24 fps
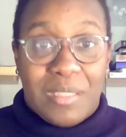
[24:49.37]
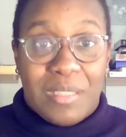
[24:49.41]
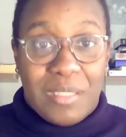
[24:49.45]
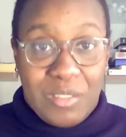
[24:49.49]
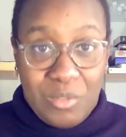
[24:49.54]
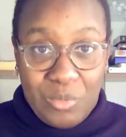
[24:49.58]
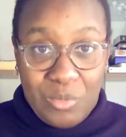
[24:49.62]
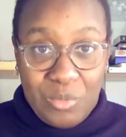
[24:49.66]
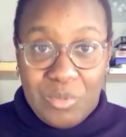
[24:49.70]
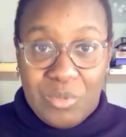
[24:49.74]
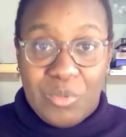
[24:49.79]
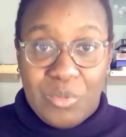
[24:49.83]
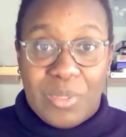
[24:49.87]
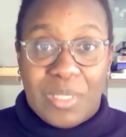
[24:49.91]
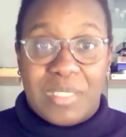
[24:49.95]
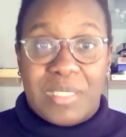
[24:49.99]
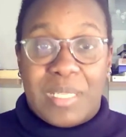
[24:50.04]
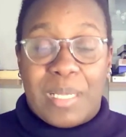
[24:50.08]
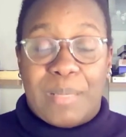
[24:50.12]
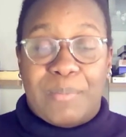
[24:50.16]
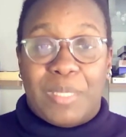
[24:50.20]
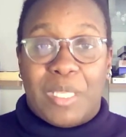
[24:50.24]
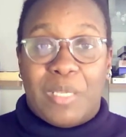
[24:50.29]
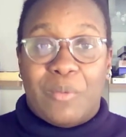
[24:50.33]
you do the
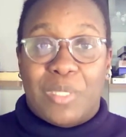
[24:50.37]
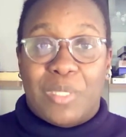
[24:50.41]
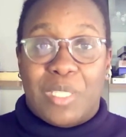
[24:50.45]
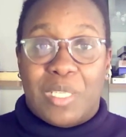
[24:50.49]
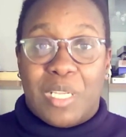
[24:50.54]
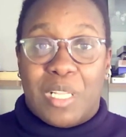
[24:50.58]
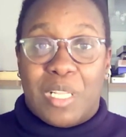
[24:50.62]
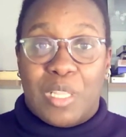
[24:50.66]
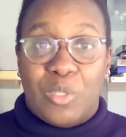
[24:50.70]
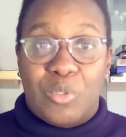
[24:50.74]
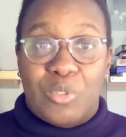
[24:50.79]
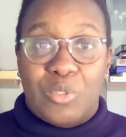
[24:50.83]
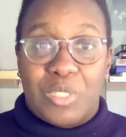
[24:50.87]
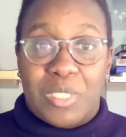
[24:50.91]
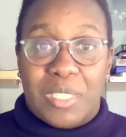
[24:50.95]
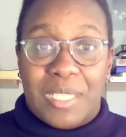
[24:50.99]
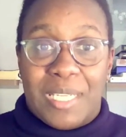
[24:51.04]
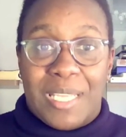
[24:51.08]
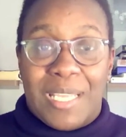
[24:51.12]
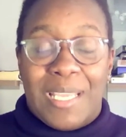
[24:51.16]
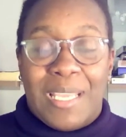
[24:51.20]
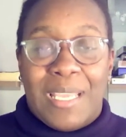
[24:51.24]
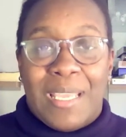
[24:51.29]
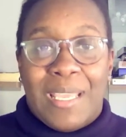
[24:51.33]
same thing with the conclusion.